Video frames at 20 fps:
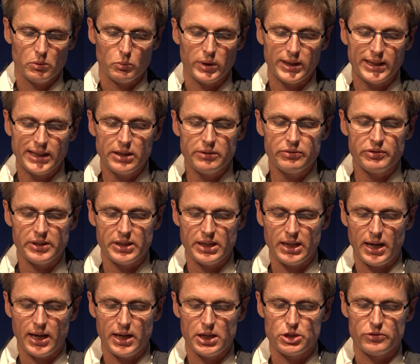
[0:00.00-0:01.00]
We live in
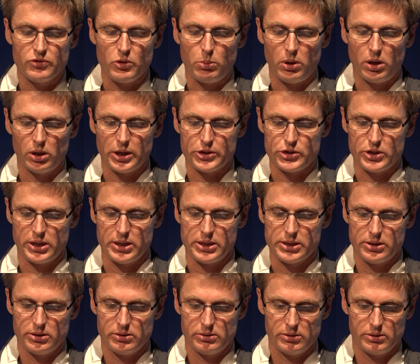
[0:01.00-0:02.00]
the age of
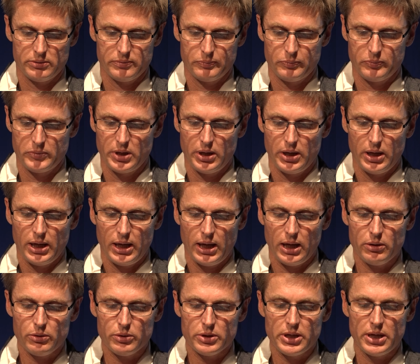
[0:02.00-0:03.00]
apologies.
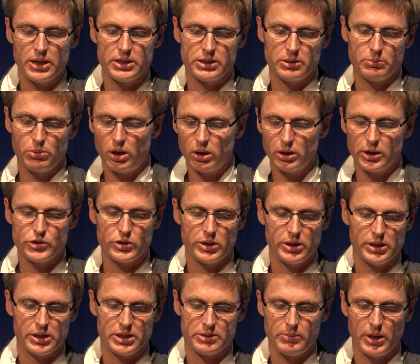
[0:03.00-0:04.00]
Here is an
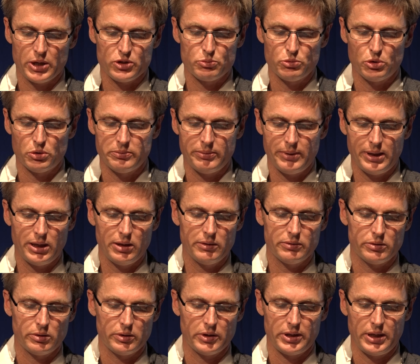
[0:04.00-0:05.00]
apology that is much more
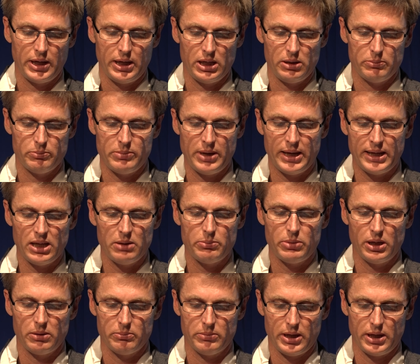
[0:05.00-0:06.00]
meaningful than many
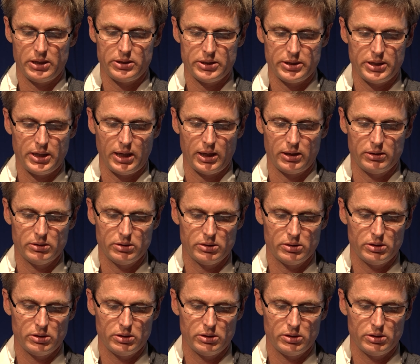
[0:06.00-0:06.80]
being made today.